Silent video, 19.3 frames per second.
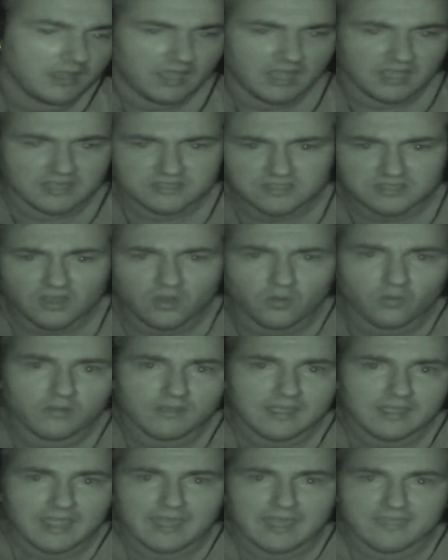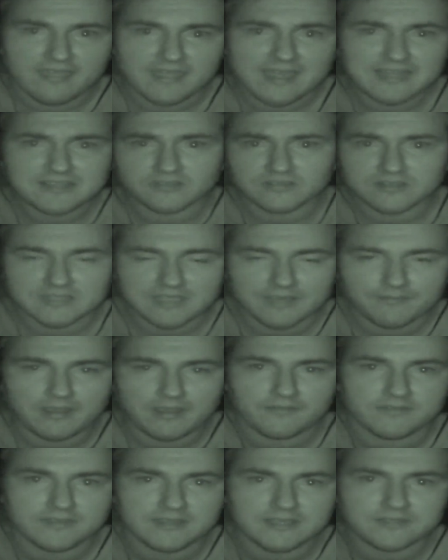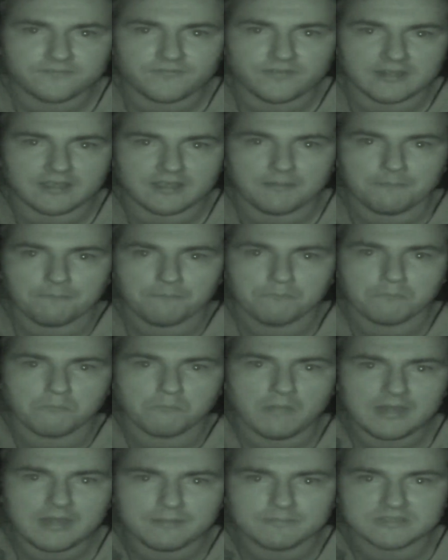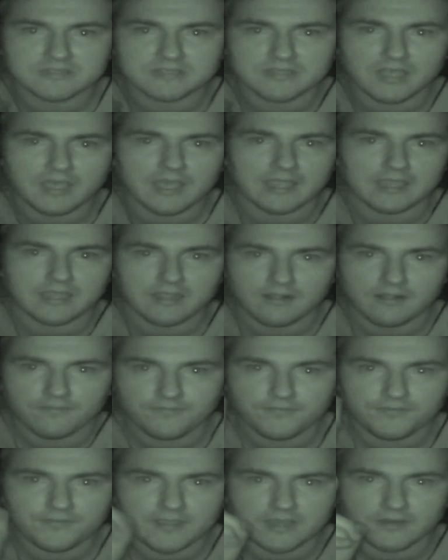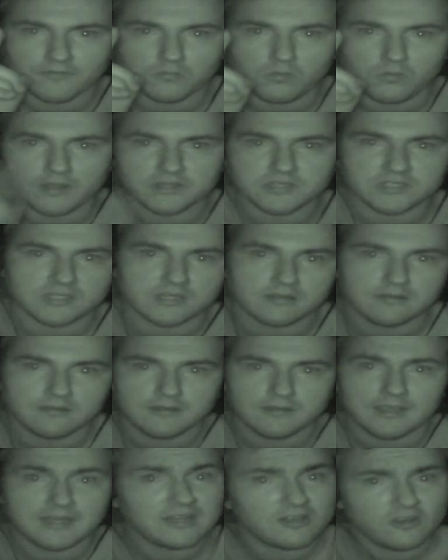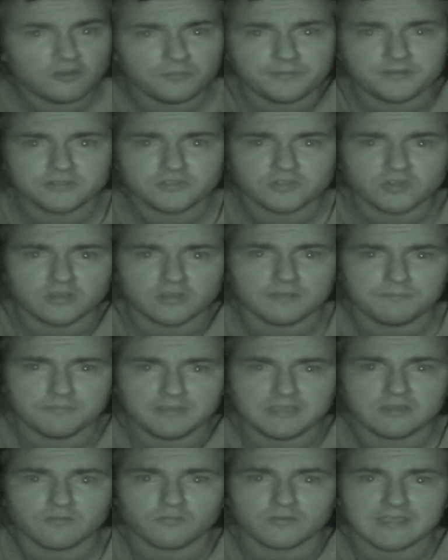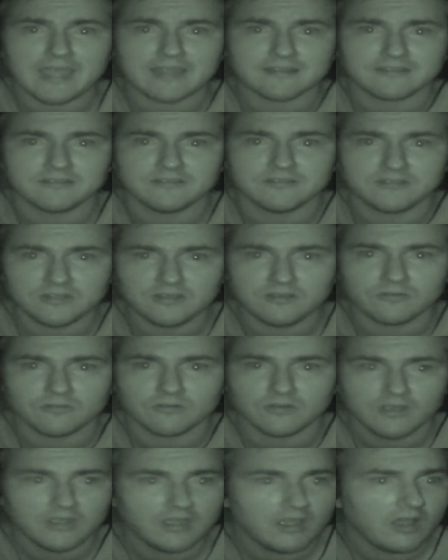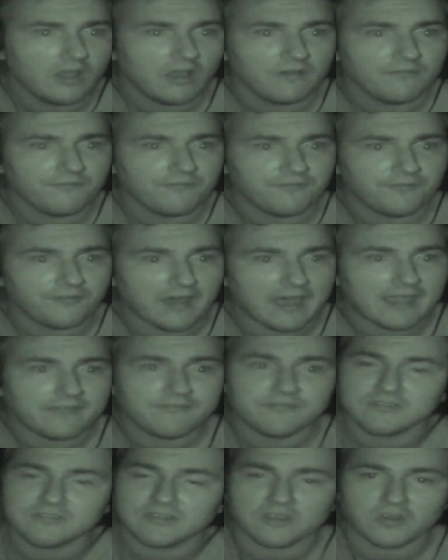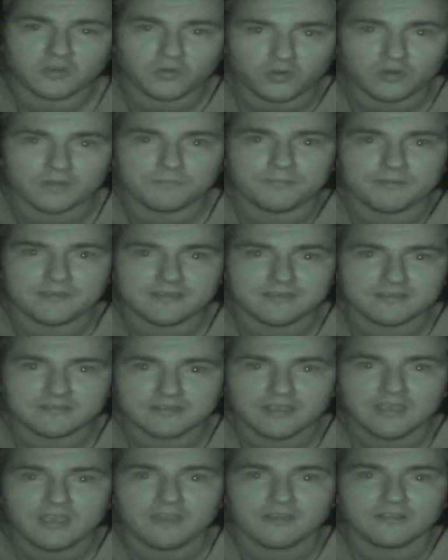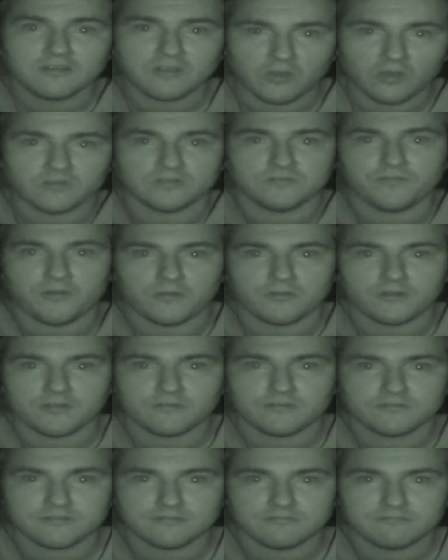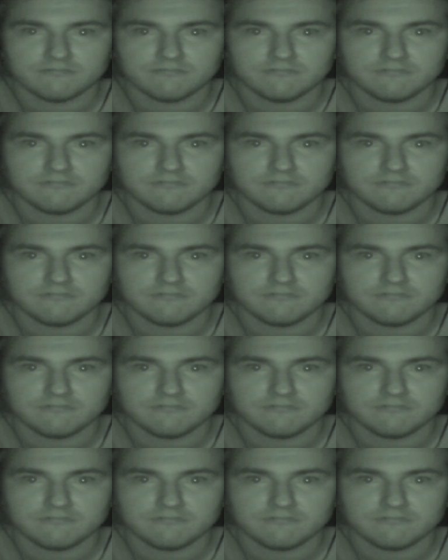So, that's all the time I have for this video. My name is Sli, Thank you for watching, and I hope you enjoy me reacting to five creepiest ghost photos.